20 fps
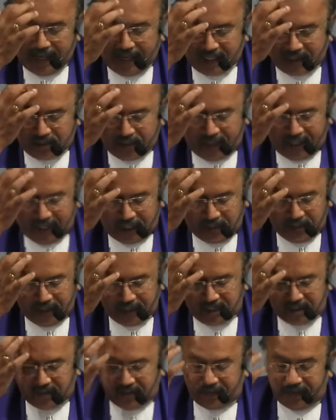as we
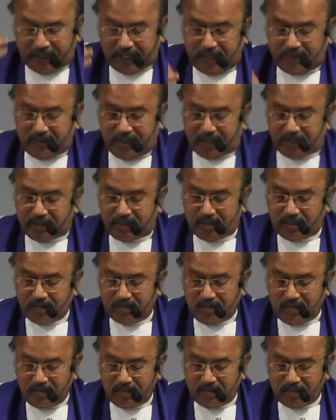request
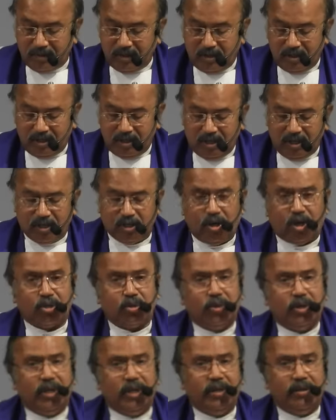forgiveness.
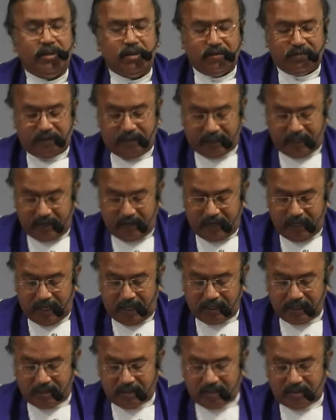Not only
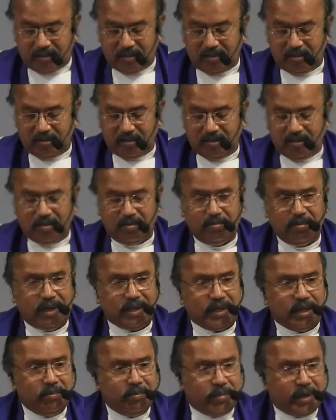forgiving others,
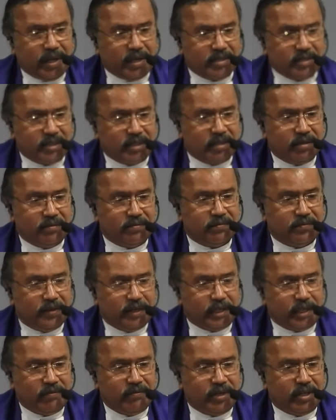but embracing
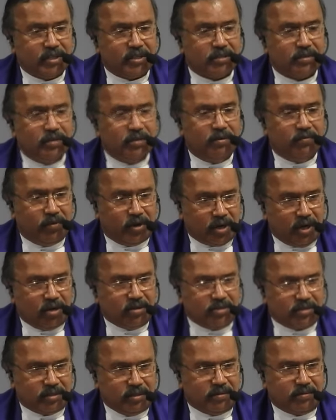forgiveness for
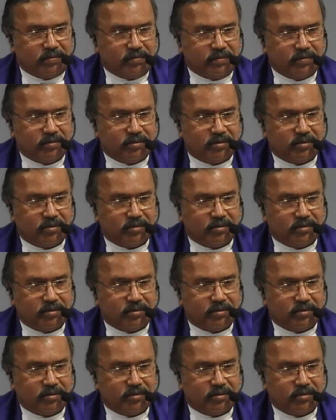ourselves.